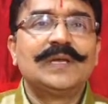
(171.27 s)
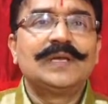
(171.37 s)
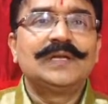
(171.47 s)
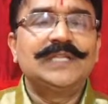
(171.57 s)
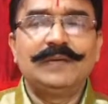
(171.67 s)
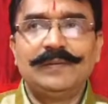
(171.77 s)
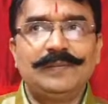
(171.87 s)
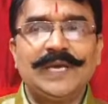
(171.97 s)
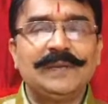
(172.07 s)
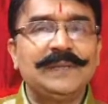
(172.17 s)
they will
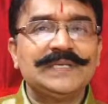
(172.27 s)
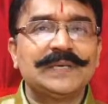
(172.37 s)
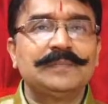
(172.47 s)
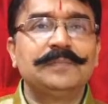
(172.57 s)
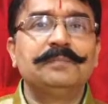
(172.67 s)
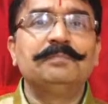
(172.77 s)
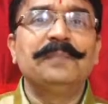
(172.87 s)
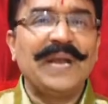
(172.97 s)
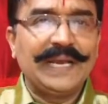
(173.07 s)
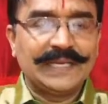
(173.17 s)
be having some
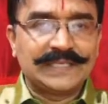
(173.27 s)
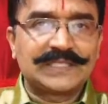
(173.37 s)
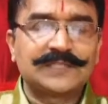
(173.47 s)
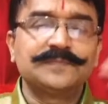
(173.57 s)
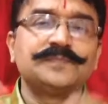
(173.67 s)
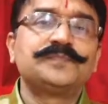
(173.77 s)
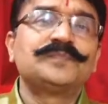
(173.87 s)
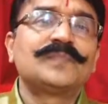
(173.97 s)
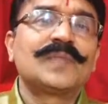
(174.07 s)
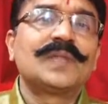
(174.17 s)
buildings,
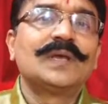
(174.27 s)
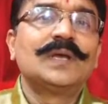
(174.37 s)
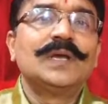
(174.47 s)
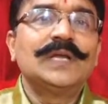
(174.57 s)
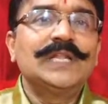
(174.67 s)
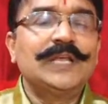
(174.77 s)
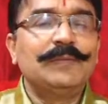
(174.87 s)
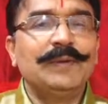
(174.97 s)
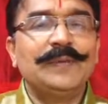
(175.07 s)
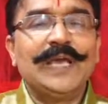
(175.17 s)
they
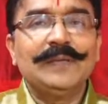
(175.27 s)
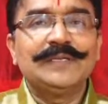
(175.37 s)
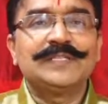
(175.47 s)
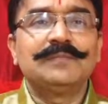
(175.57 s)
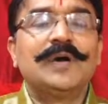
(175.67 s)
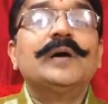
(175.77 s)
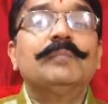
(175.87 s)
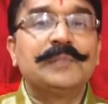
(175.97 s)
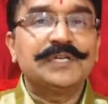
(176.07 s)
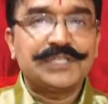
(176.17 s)
will be having some
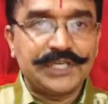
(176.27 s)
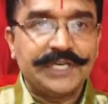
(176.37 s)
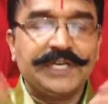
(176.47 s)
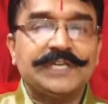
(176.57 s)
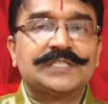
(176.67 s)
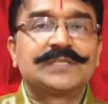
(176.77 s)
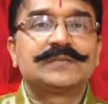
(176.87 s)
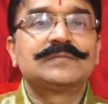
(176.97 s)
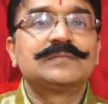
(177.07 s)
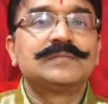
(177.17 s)
machineries,